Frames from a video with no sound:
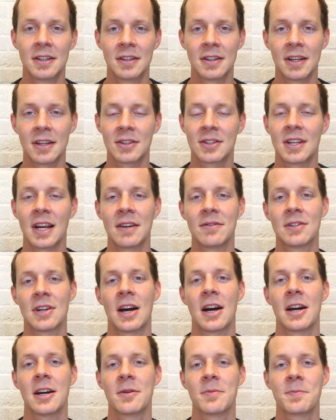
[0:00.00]
that save
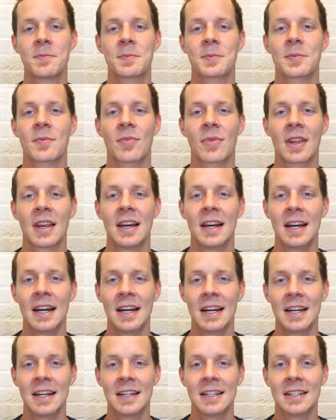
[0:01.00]
time
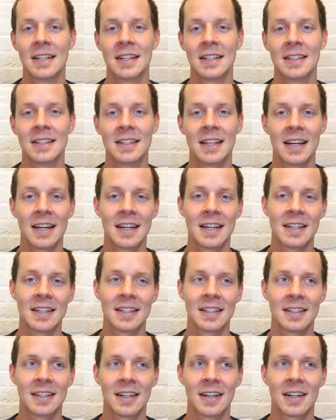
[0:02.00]
and that
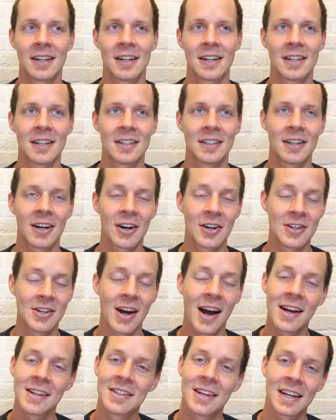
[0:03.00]
are
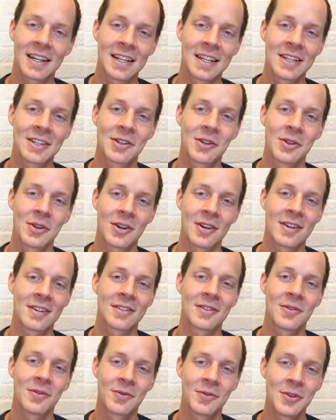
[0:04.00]
non-techie, so
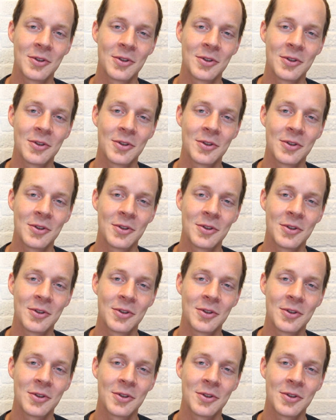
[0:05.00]
there's